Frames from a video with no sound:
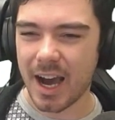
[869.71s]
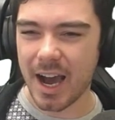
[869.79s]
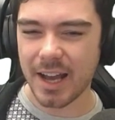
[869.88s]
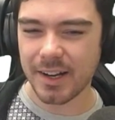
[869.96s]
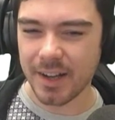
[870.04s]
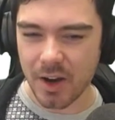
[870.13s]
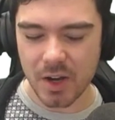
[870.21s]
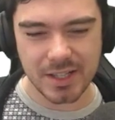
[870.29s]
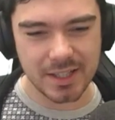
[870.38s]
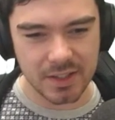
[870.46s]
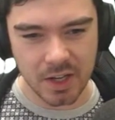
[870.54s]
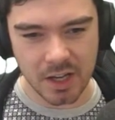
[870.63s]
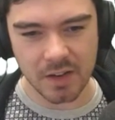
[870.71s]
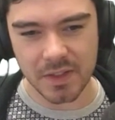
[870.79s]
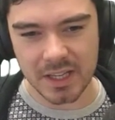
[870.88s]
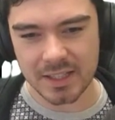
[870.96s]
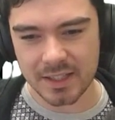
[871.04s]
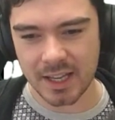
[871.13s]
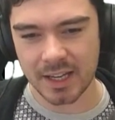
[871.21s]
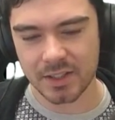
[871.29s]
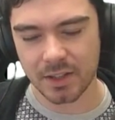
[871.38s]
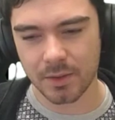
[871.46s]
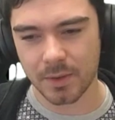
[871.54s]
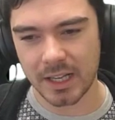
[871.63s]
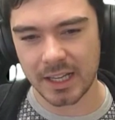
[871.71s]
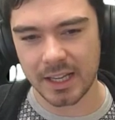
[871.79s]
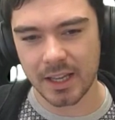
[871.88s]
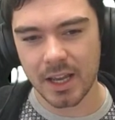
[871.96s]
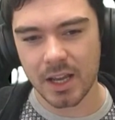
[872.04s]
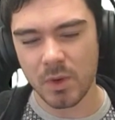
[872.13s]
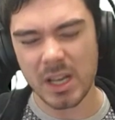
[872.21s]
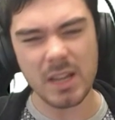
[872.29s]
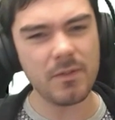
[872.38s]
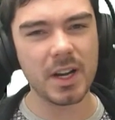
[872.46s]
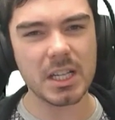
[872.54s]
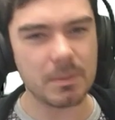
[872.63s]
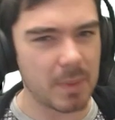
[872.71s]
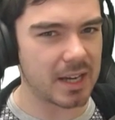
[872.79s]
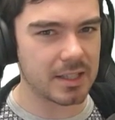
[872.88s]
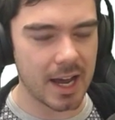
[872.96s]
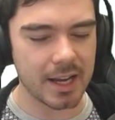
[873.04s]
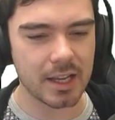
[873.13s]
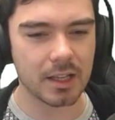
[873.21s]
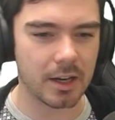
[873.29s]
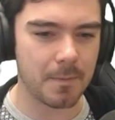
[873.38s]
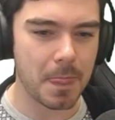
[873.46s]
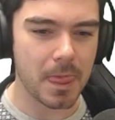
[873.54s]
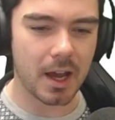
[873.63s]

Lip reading: I don't know. It's just none of these things are really very spectacular.